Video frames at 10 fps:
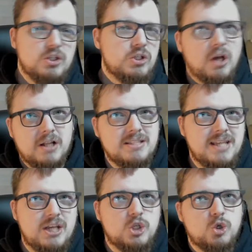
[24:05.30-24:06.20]
I'd
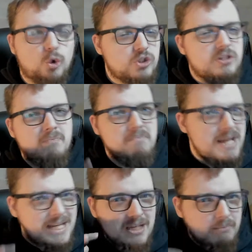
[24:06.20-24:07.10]
say short to
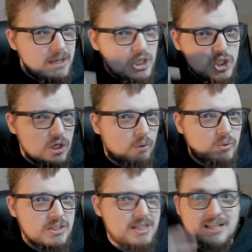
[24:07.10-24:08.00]
medium-ish. I
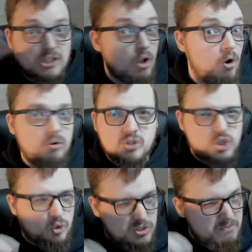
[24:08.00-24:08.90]
wouldn't say it's long.
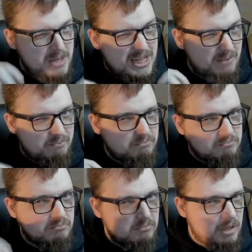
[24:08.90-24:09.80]
Short to medium.
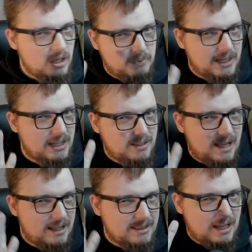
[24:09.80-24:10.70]
I'd be in
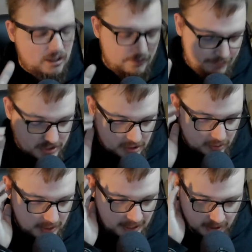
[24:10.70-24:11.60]
that comfort
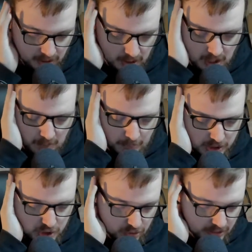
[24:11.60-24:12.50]
zone there.
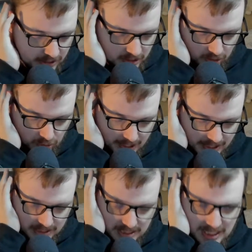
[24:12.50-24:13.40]
But during the
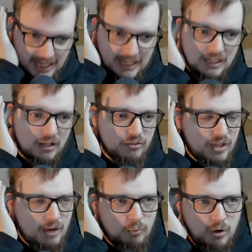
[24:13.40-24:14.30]
credits scene,
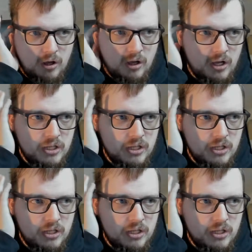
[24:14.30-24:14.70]
there were